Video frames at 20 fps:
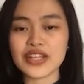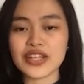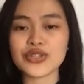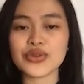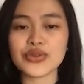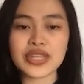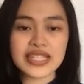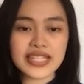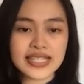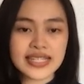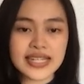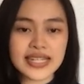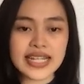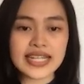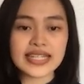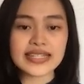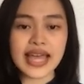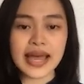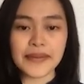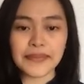So this is an
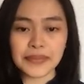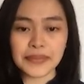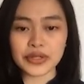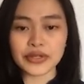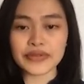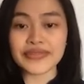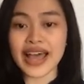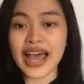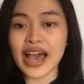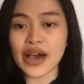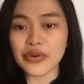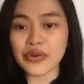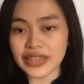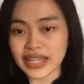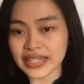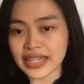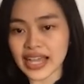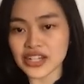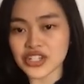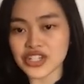example of how
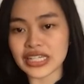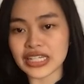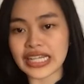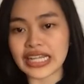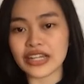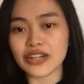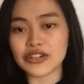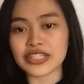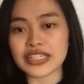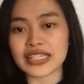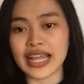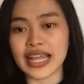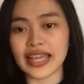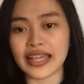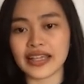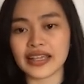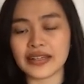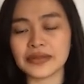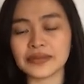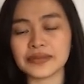that actually looks like.